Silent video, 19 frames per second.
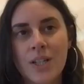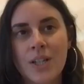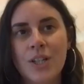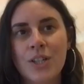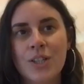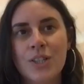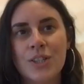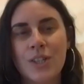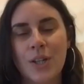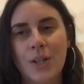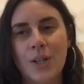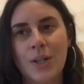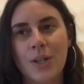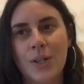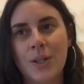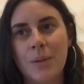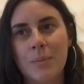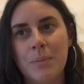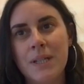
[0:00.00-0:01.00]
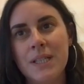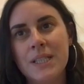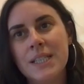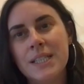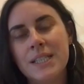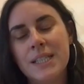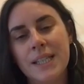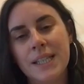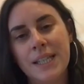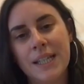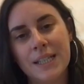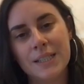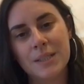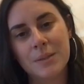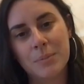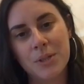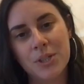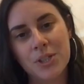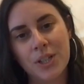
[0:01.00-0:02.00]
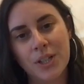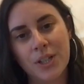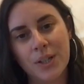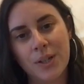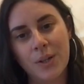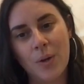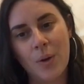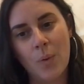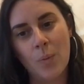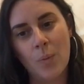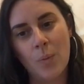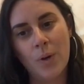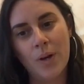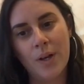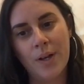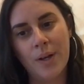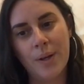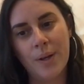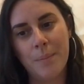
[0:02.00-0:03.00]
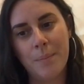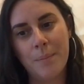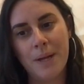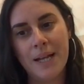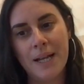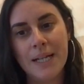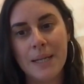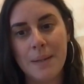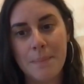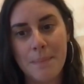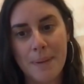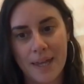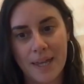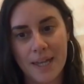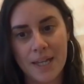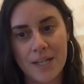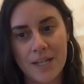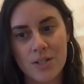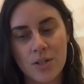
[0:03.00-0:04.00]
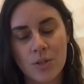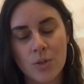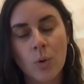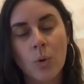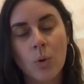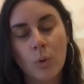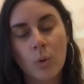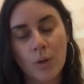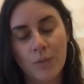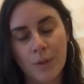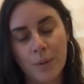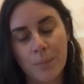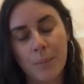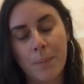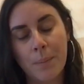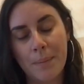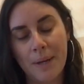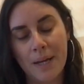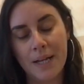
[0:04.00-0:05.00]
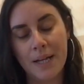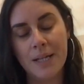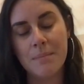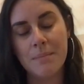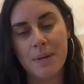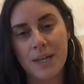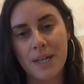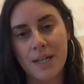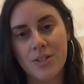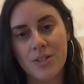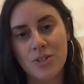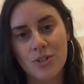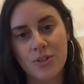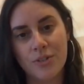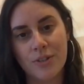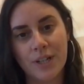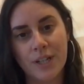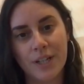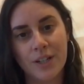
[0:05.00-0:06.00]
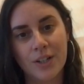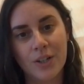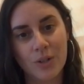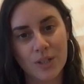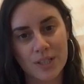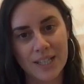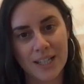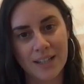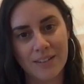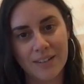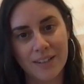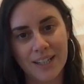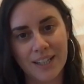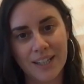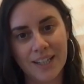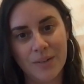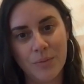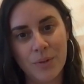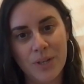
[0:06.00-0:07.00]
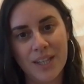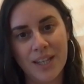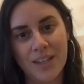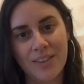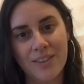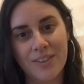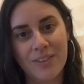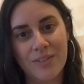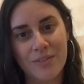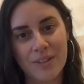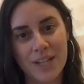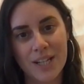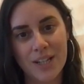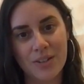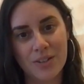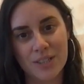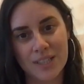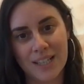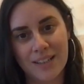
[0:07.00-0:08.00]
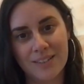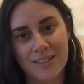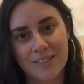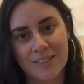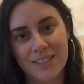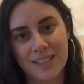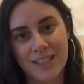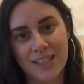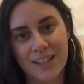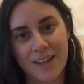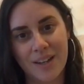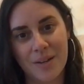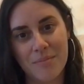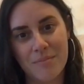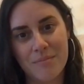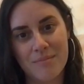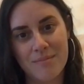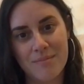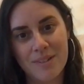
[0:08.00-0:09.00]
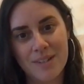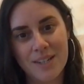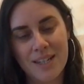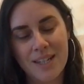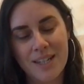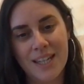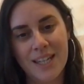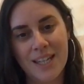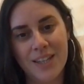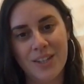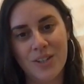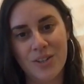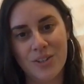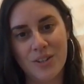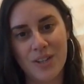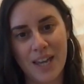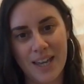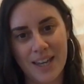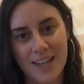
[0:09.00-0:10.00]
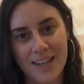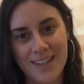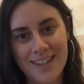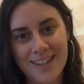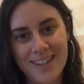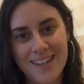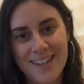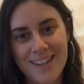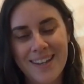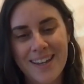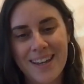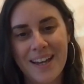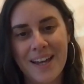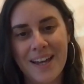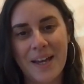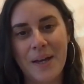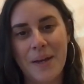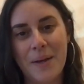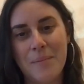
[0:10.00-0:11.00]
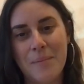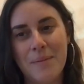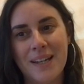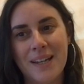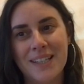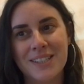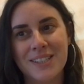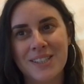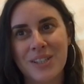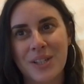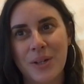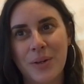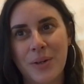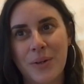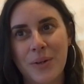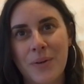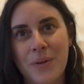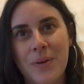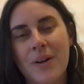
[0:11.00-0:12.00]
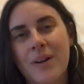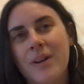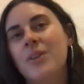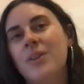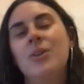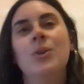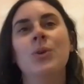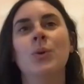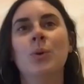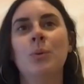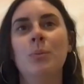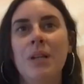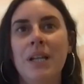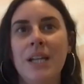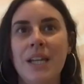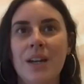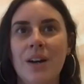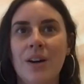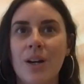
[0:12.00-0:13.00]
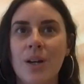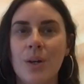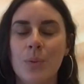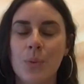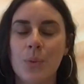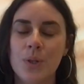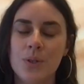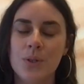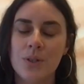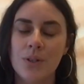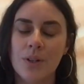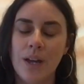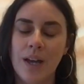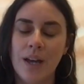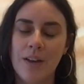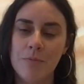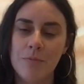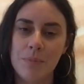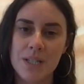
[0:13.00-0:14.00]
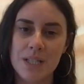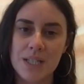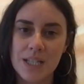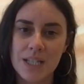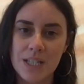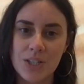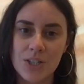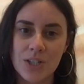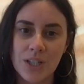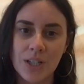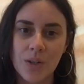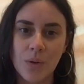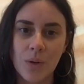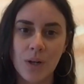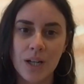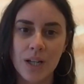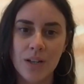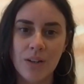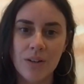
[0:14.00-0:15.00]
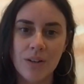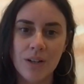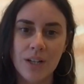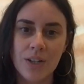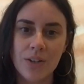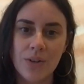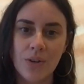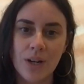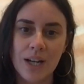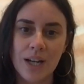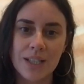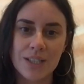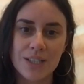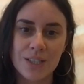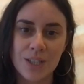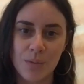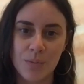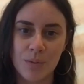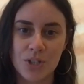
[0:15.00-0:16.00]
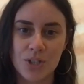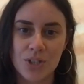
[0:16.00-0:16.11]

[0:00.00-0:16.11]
So the pieces in the exhibition were mainly made, not all of them, but mainly made during lockdown here. And we've had 3 lockdowns in the UK. And so normally I would have been teaching quite a lot and not had so much